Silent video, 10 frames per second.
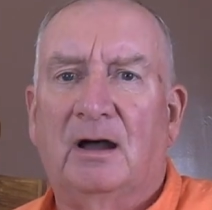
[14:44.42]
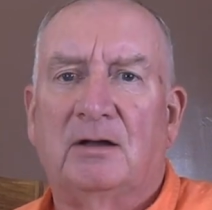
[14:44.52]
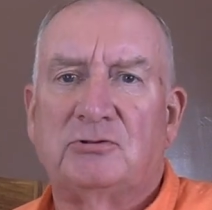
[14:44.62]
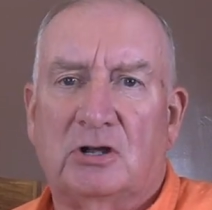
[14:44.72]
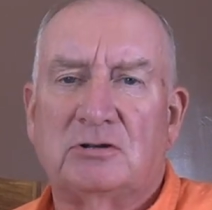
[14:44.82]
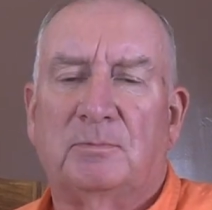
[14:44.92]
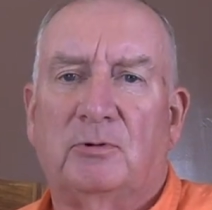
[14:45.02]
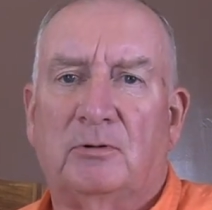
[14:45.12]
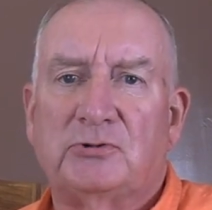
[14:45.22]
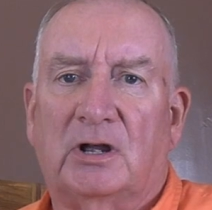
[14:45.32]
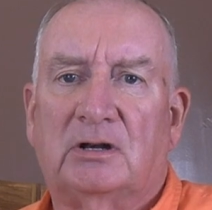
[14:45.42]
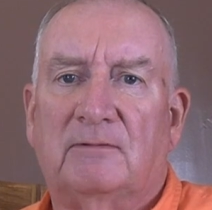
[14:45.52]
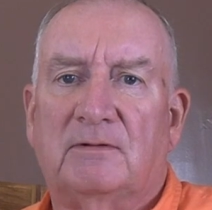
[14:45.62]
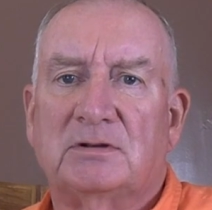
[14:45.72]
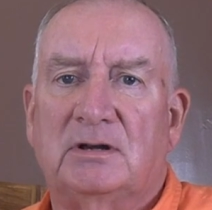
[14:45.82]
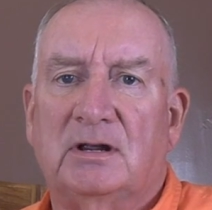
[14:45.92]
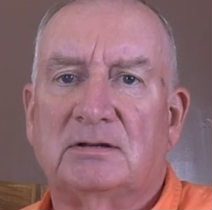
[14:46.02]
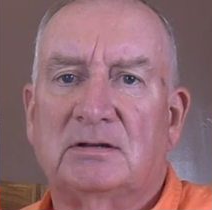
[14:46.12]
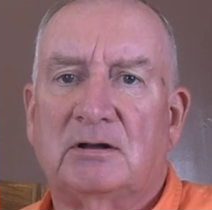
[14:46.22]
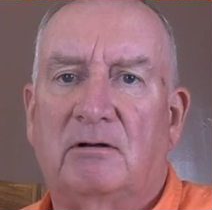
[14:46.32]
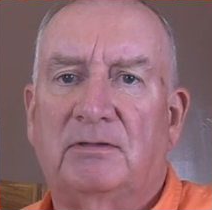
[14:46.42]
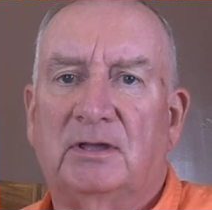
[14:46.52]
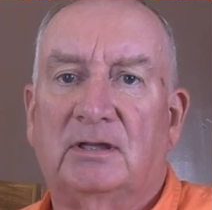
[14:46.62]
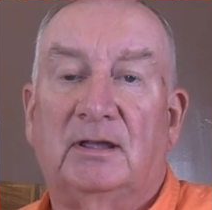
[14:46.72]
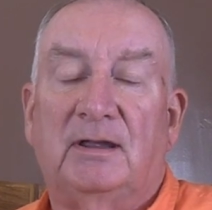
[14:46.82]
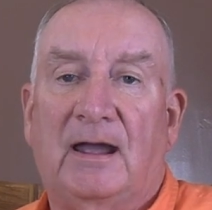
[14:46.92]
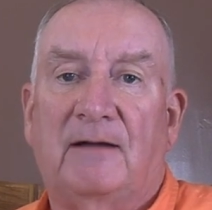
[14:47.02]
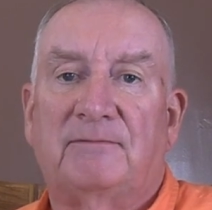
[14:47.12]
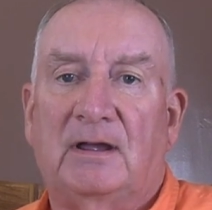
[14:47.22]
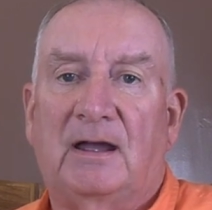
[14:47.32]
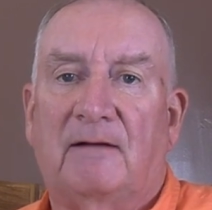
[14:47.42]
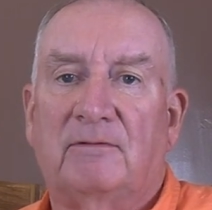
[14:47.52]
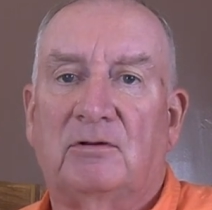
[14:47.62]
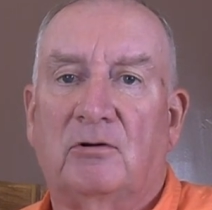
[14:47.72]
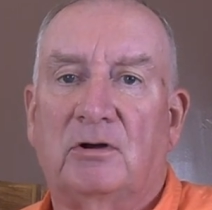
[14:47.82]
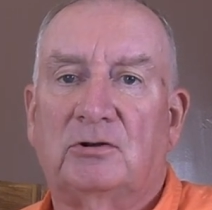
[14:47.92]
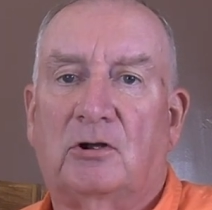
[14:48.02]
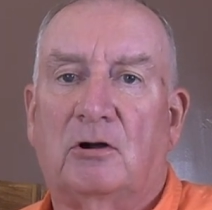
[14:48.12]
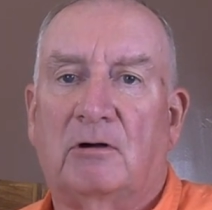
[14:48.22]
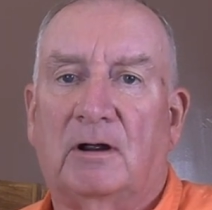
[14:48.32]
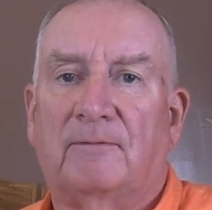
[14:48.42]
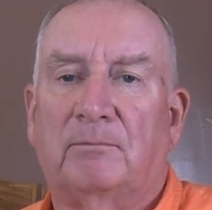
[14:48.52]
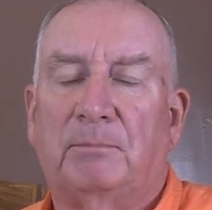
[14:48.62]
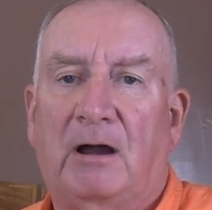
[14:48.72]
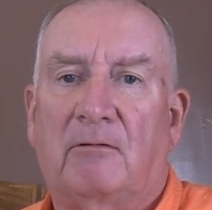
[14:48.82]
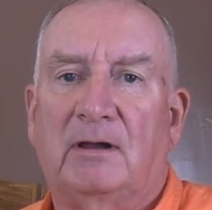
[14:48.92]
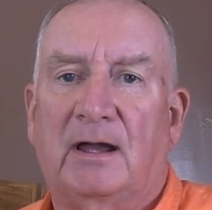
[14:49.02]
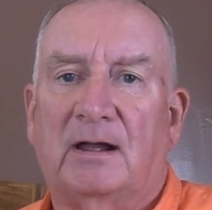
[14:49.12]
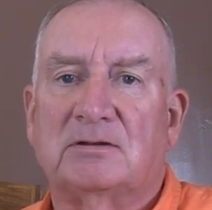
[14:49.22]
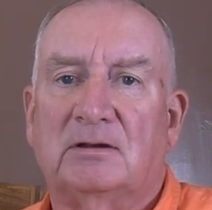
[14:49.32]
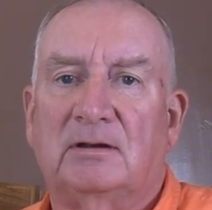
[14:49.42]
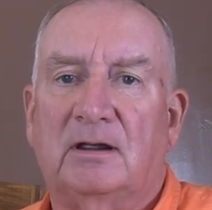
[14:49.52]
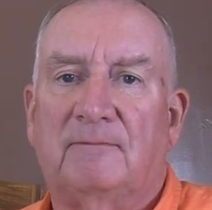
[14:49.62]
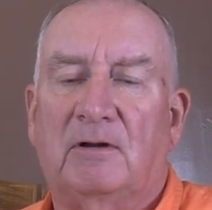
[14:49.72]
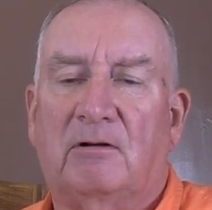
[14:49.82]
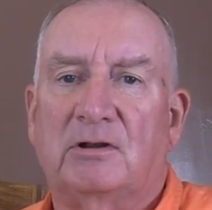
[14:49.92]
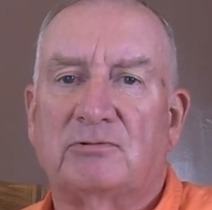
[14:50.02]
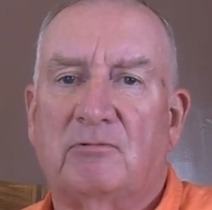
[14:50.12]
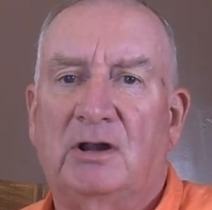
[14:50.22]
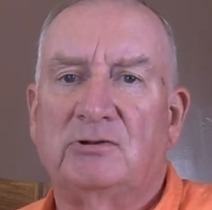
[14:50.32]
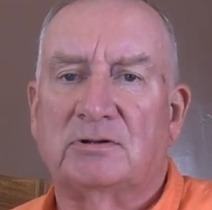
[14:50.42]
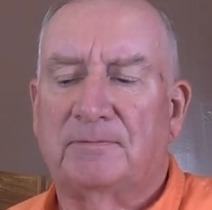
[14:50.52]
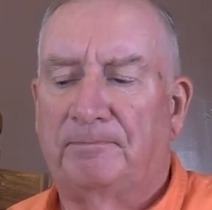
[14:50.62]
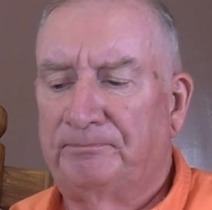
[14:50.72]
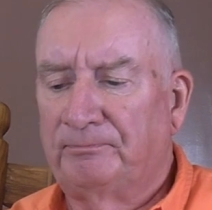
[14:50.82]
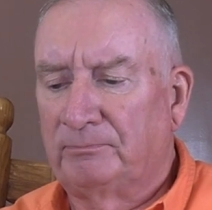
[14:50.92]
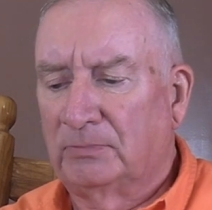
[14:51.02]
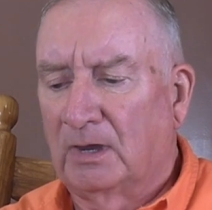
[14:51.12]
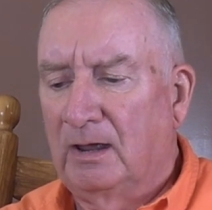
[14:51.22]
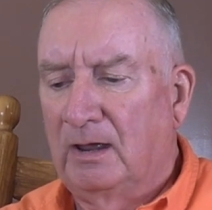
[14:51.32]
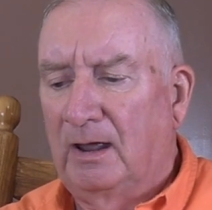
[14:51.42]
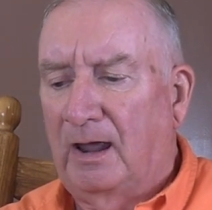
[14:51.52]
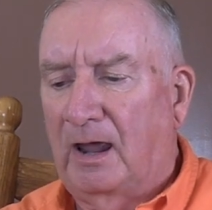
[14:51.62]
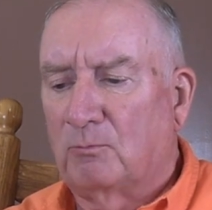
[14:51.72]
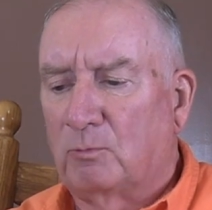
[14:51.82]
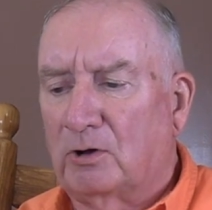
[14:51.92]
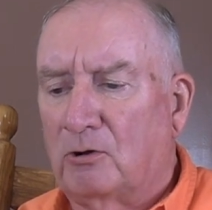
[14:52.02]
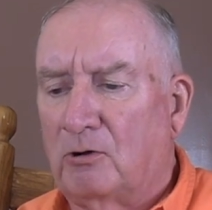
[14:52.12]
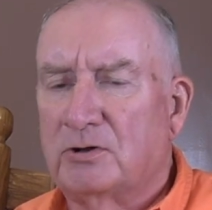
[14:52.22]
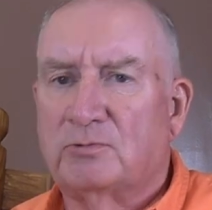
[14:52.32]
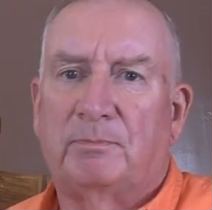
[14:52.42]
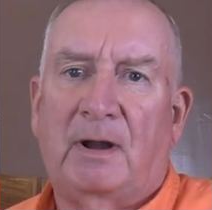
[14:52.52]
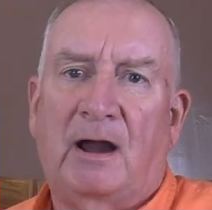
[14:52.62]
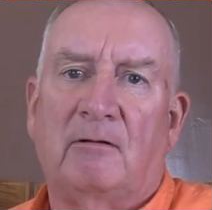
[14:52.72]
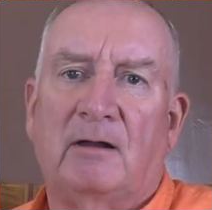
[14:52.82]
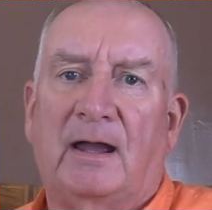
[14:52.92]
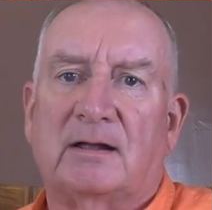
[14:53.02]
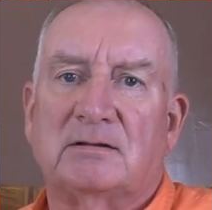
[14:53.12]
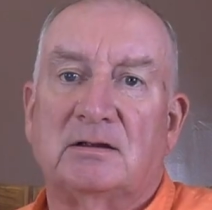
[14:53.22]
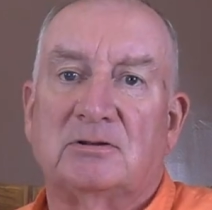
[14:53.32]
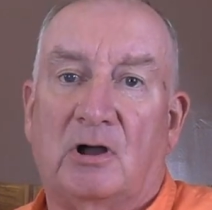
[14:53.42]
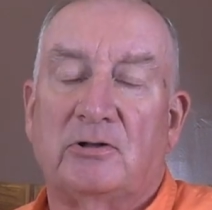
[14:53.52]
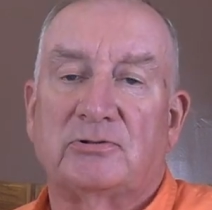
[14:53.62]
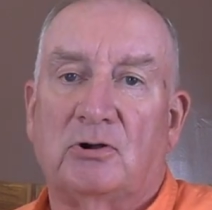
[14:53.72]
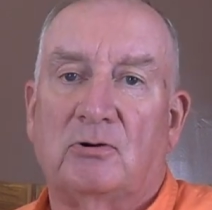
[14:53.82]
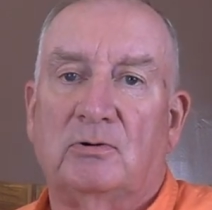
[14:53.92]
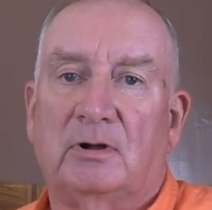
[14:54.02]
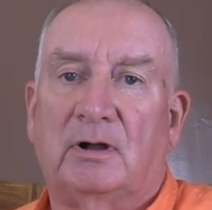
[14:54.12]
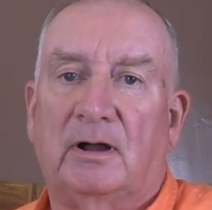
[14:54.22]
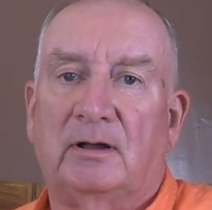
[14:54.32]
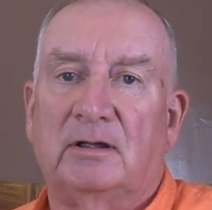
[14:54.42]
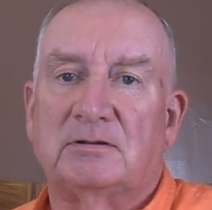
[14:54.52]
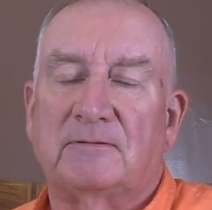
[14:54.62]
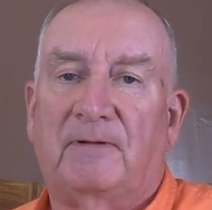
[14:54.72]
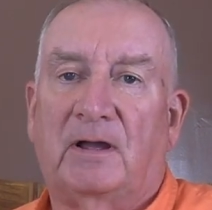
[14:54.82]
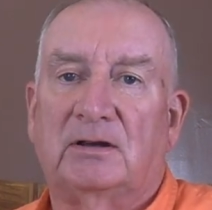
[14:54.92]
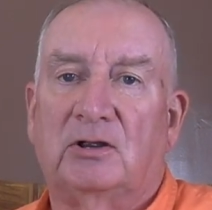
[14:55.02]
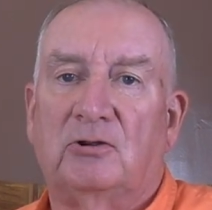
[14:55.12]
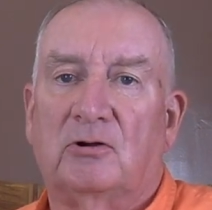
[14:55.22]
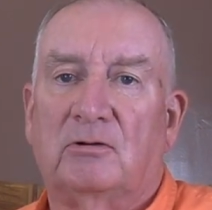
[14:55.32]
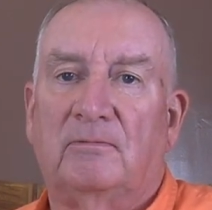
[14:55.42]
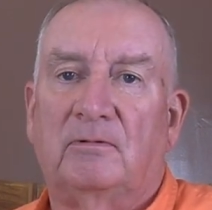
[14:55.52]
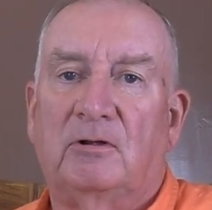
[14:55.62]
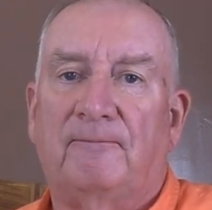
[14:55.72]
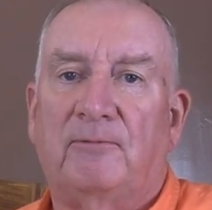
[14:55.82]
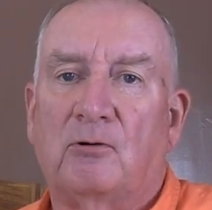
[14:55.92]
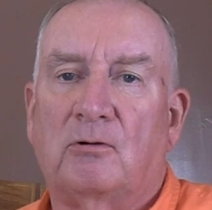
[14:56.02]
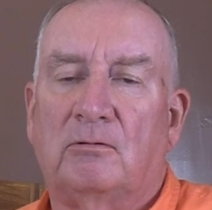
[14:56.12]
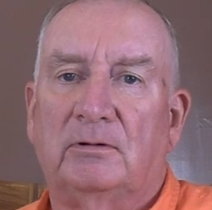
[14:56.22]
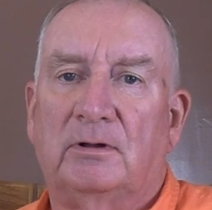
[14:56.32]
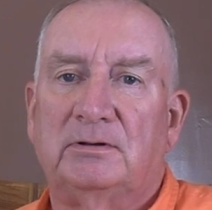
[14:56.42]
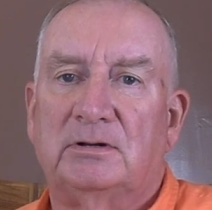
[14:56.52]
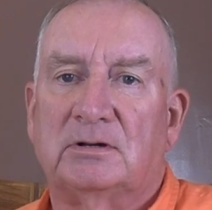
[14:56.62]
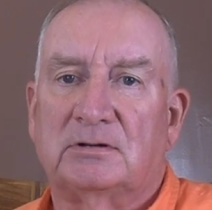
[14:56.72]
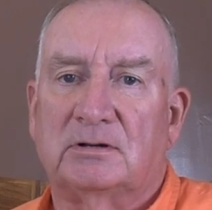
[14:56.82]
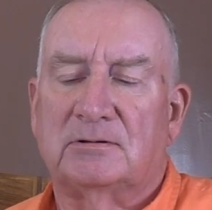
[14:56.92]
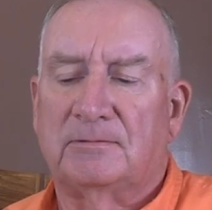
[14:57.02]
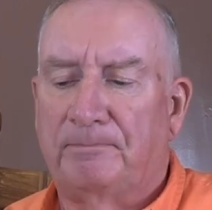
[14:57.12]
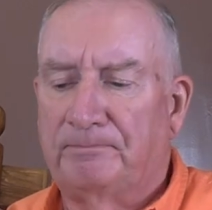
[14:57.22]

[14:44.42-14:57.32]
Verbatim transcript: adjustable objective is a necessary thing that you have to have in order to correct for parallax at, at various ranges. And what occurs with parallax is also uh, is affecting your, your focal distance,